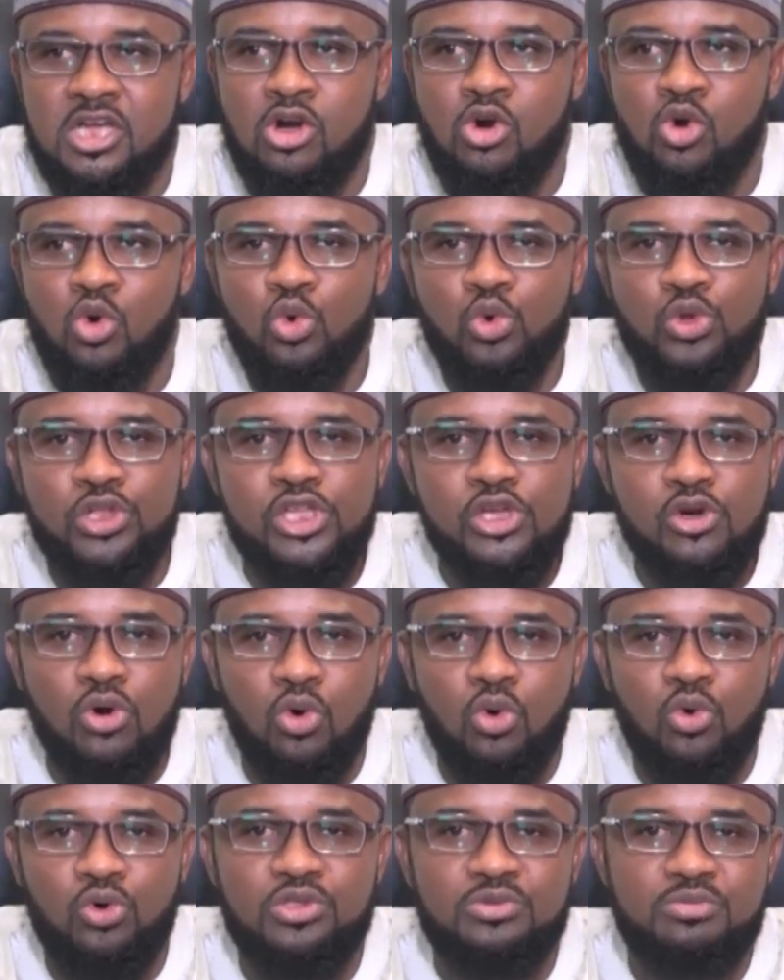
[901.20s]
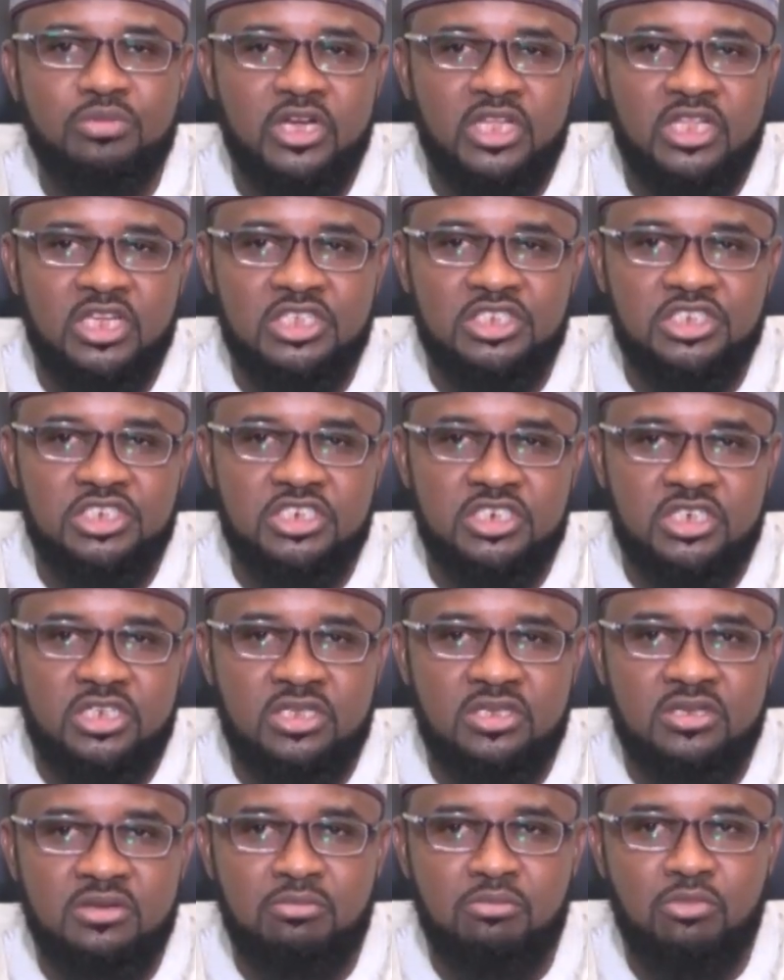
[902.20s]
are wholly owned by
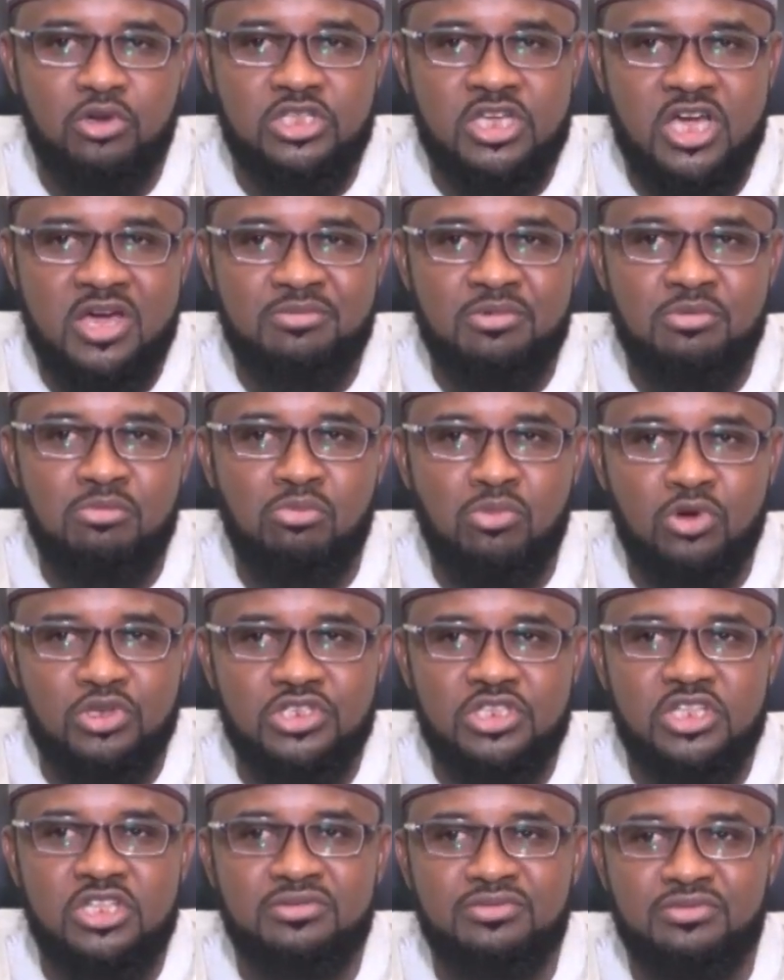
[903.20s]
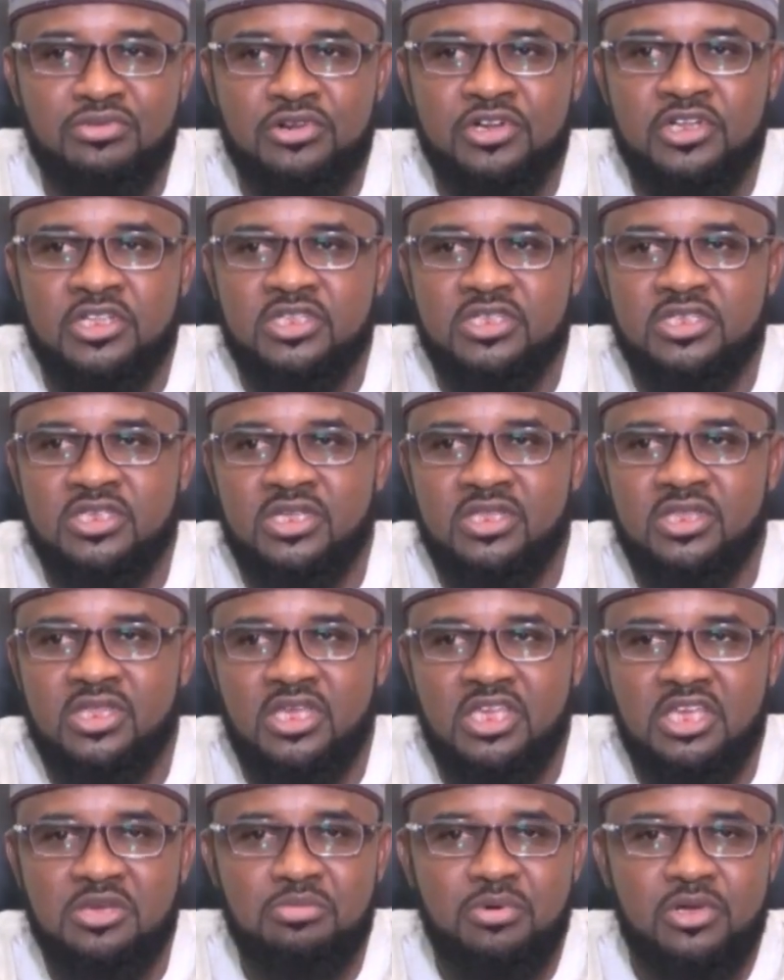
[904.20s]
Nigerian but having mostly foreigners as the
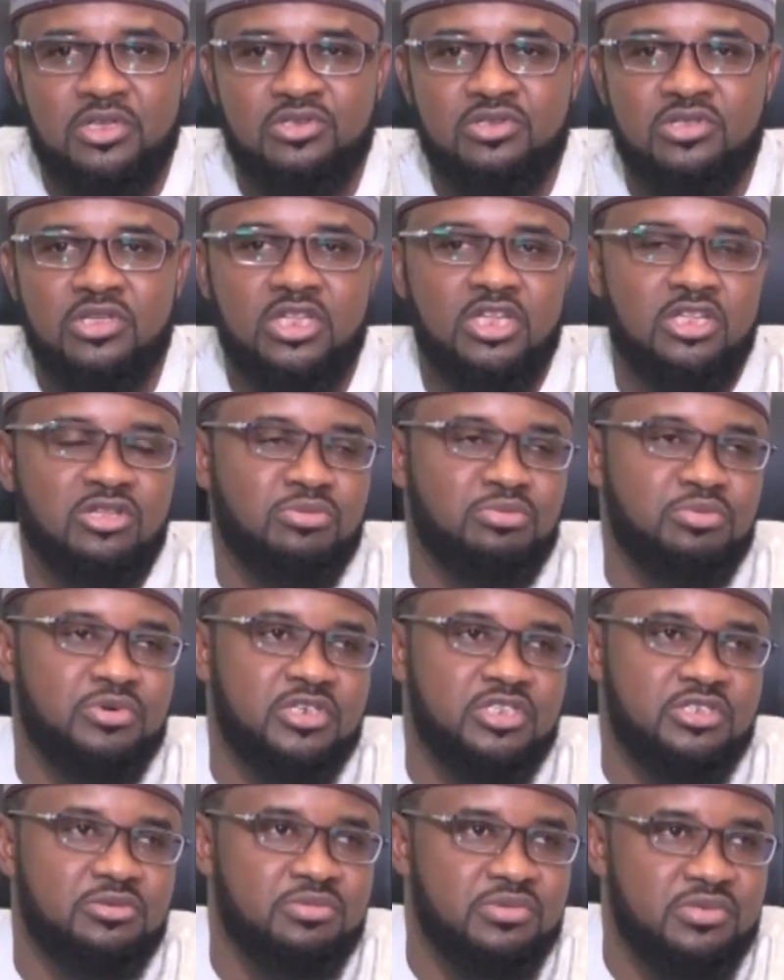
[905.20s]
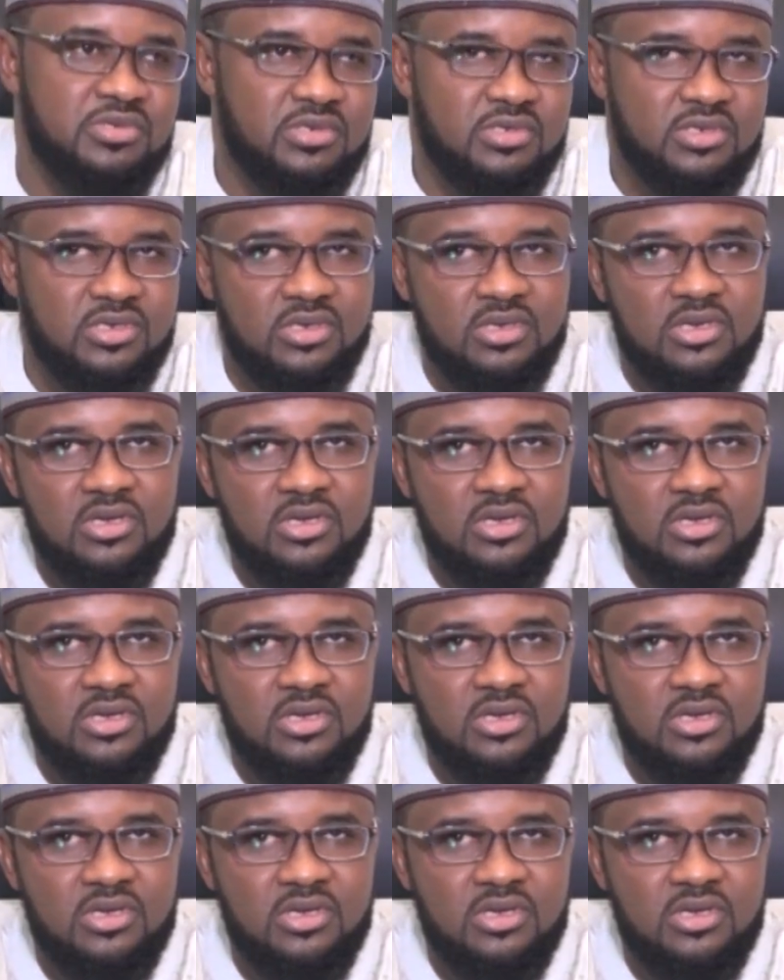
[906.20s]
key personnel and operatives.